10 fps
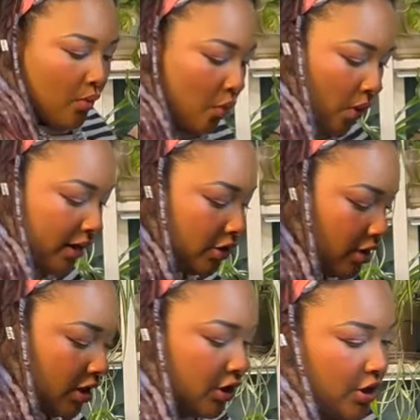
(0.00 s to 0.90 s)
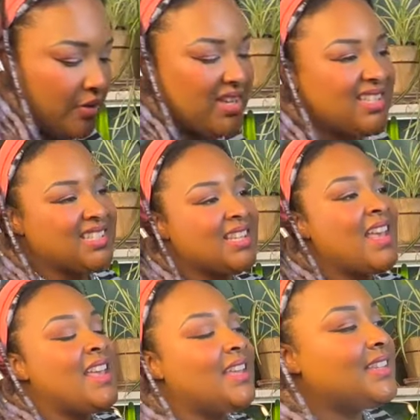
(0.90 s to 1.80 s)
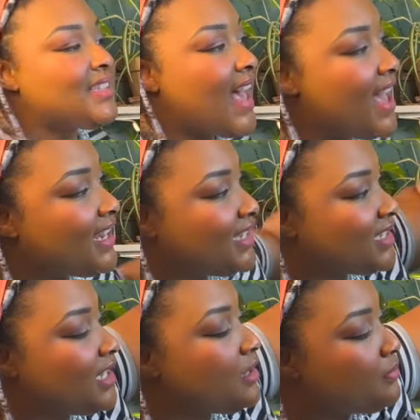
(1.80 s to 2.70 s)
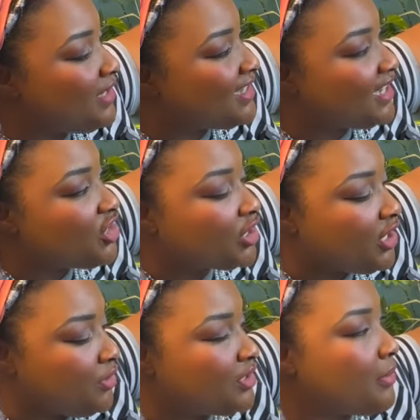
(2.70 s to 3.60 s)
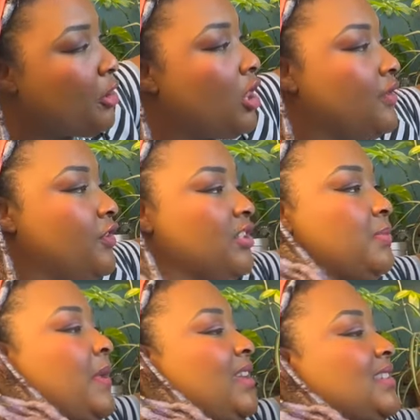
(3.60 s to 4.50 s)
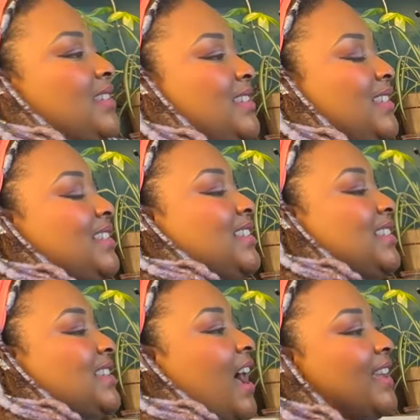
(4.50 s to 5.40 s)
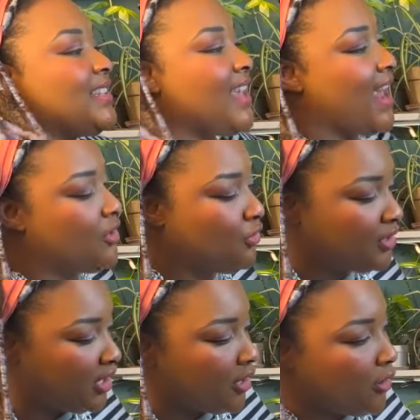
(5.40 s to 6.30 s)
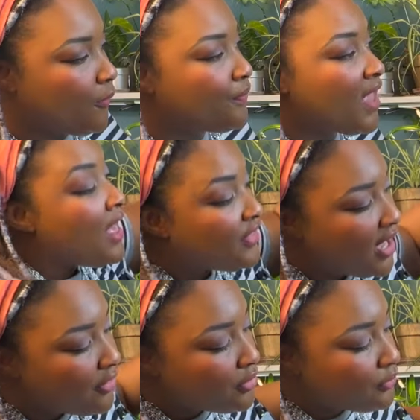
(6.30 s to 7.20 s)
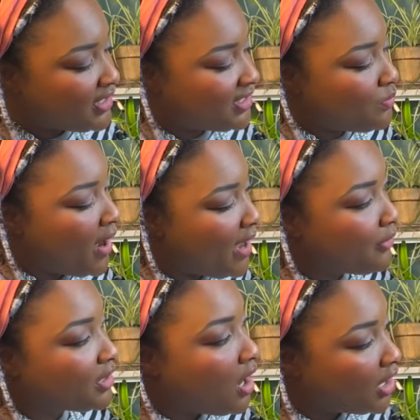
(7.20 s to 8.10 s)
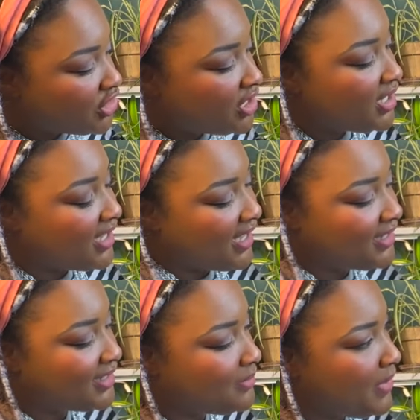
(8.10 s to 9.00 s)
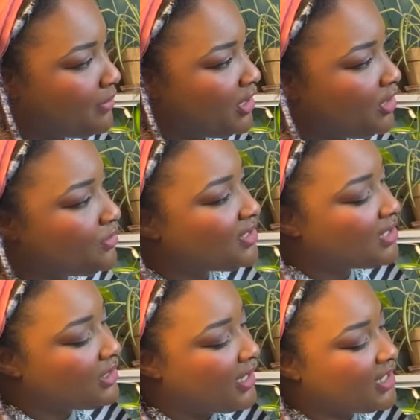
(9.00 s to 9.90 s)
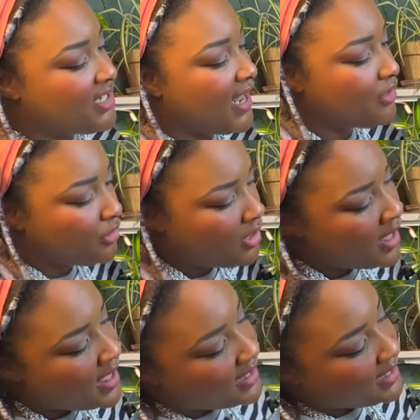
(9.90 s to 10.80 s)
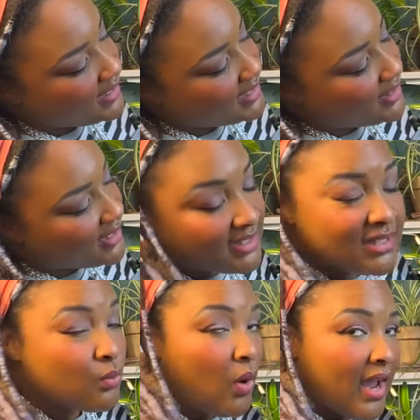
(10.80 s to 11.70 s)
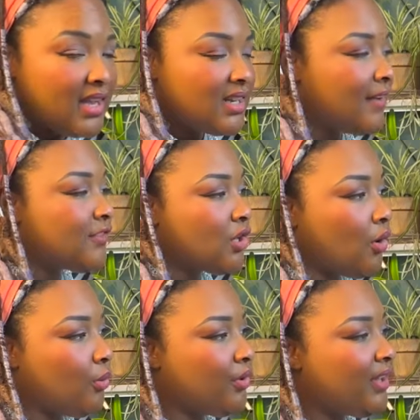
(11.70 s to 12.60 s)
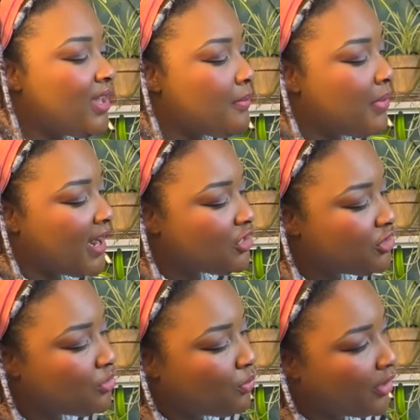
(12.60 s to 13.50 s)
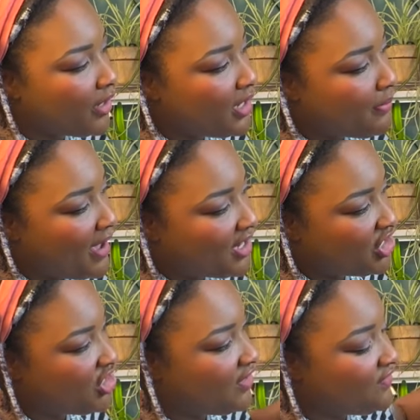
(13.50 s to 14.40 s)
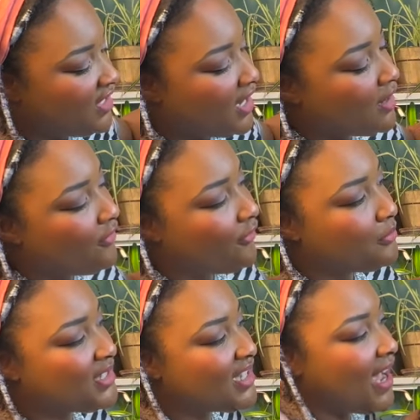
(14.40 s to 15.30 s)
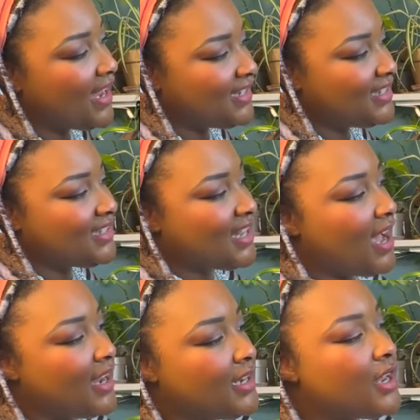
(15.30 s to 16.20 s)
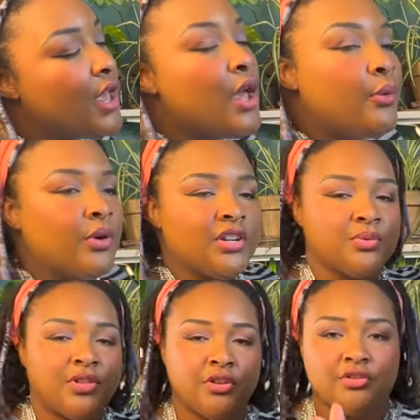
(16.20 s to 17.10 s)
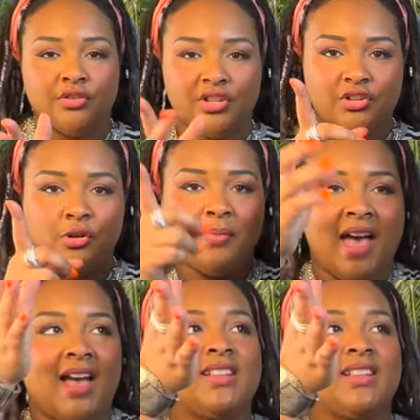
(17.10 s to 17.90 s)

what you're gonna notice is that it's gonna essentially use up all of your space because this is as high as the handle can go. The other reason why I would caution against maybe using a luggage handle is that this is wide enough to hold it, but I do worry about it shifting from side to side. Whereas with your traditional bags,